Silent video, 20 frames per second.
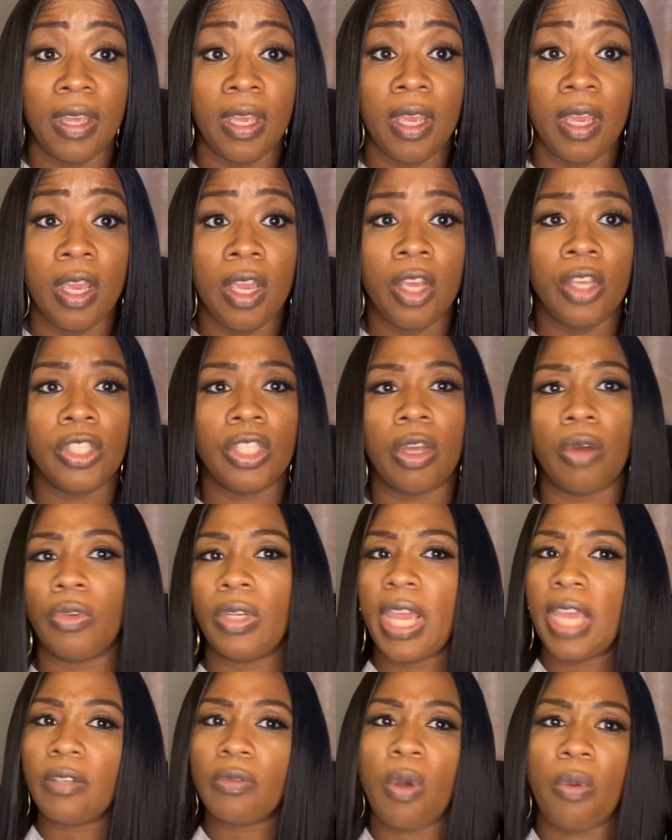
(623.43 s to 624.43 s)
So
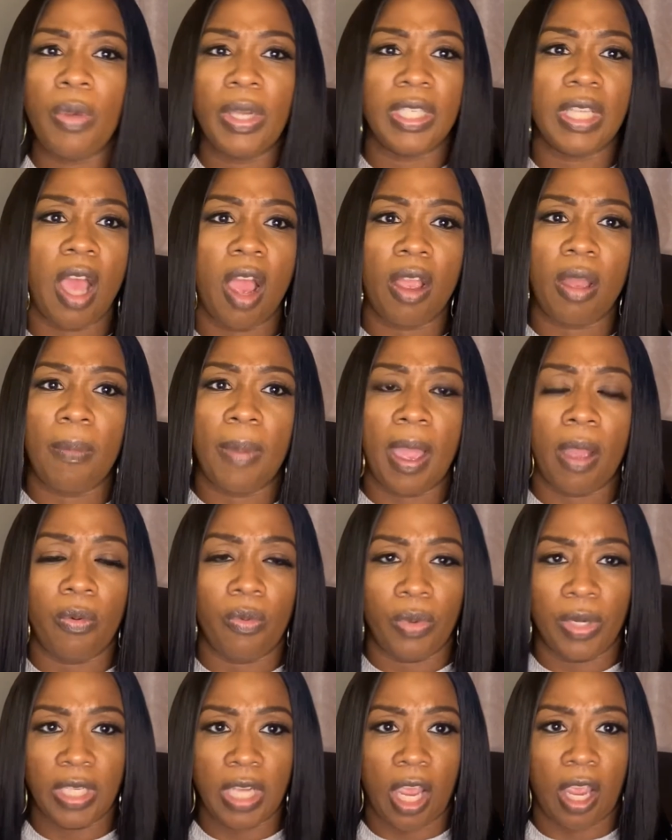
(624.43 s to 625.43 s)
that's what we talk about when we
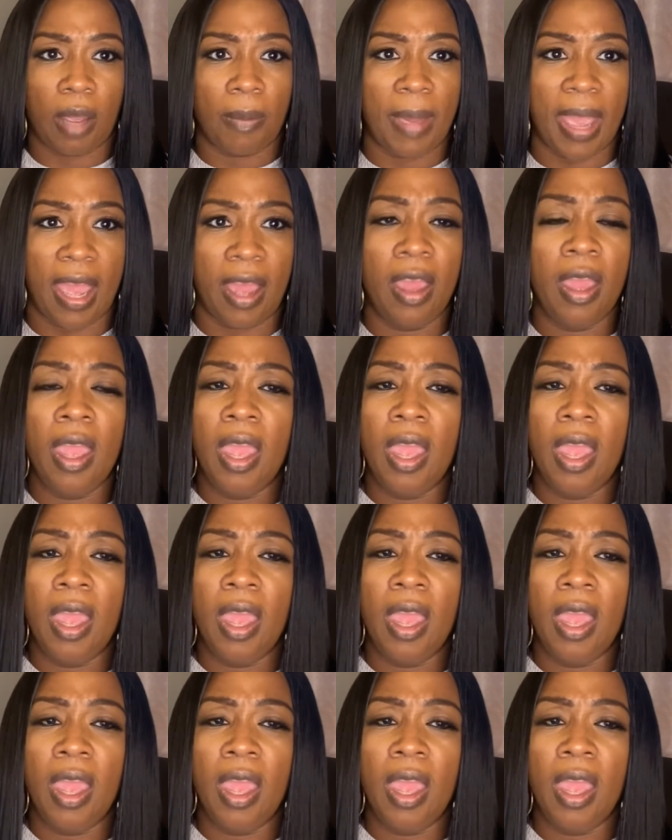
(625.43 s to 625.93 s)
talk about,